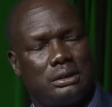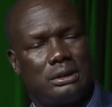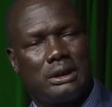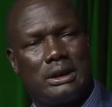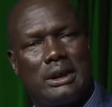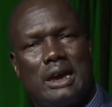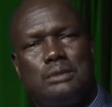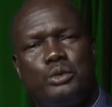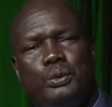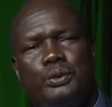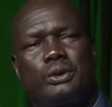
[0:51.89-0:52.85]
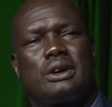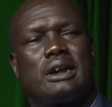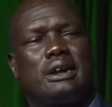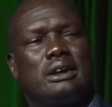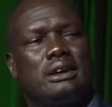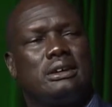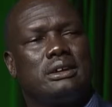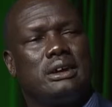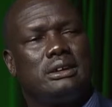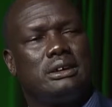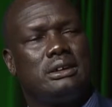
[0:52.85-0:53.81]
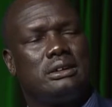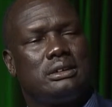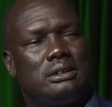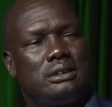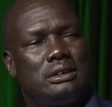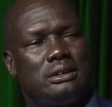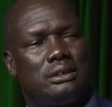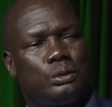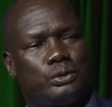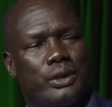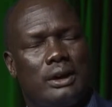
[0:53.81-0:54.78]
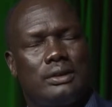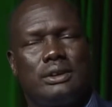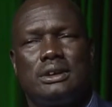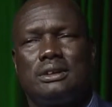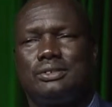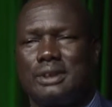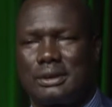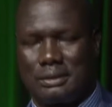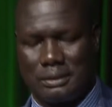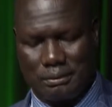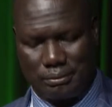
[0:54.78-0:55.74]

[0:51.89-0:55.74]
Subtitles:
And I moved to Canada in 2006.